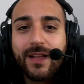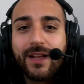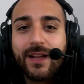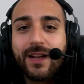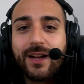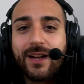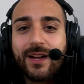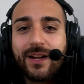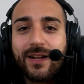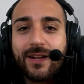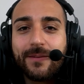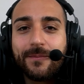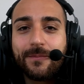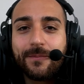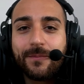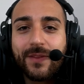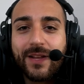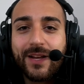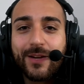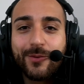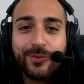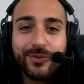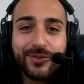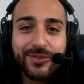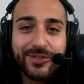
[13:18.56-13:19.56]

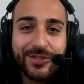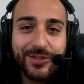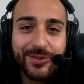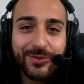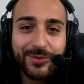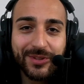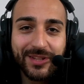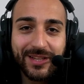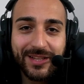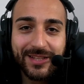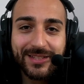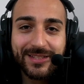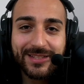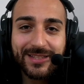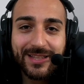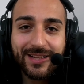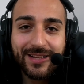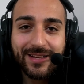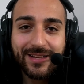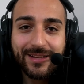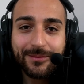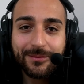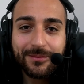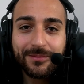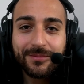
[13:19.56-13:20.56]
I will see you next
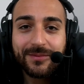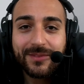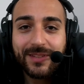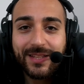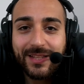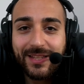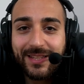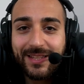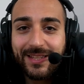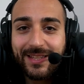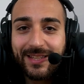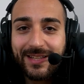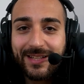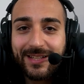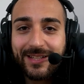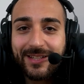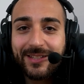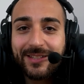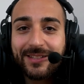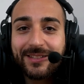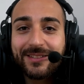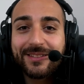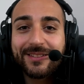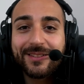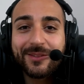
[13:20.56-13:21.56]
time. Take
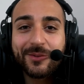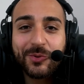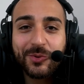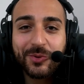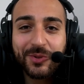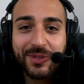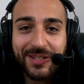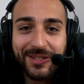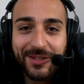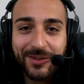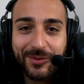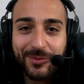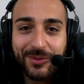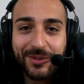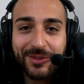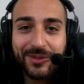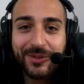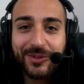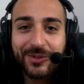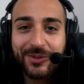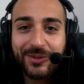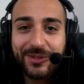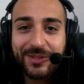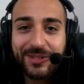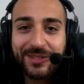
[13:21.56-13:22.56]
care. Good luck with
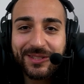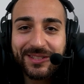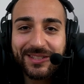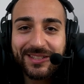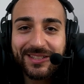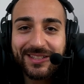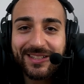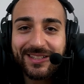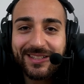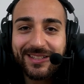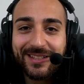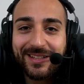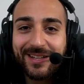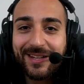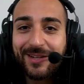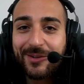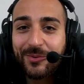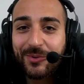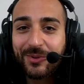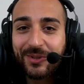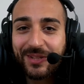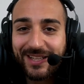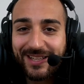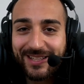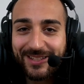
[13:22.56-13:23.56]
learning
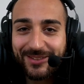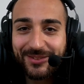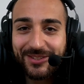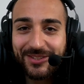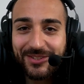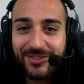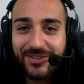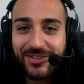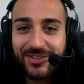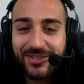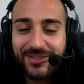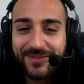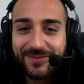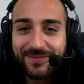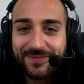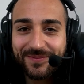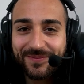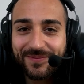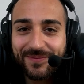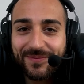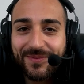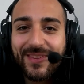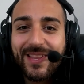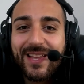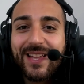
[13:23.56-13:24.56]
our language.
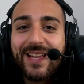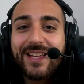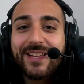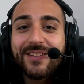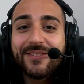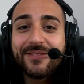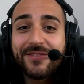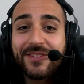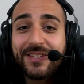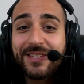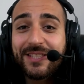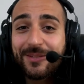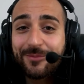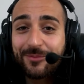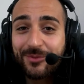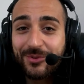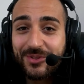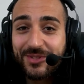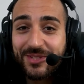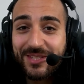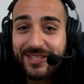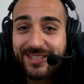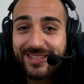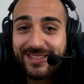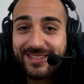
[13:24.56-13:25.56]
Vidimo
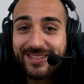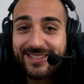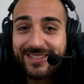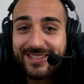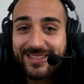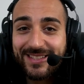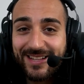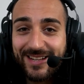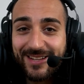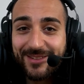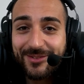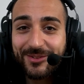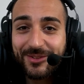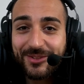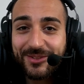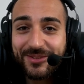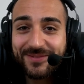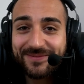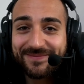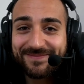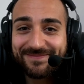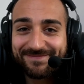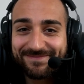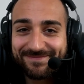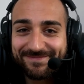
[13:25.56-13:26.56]
se.
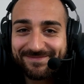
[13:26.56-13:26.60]
Zdravo.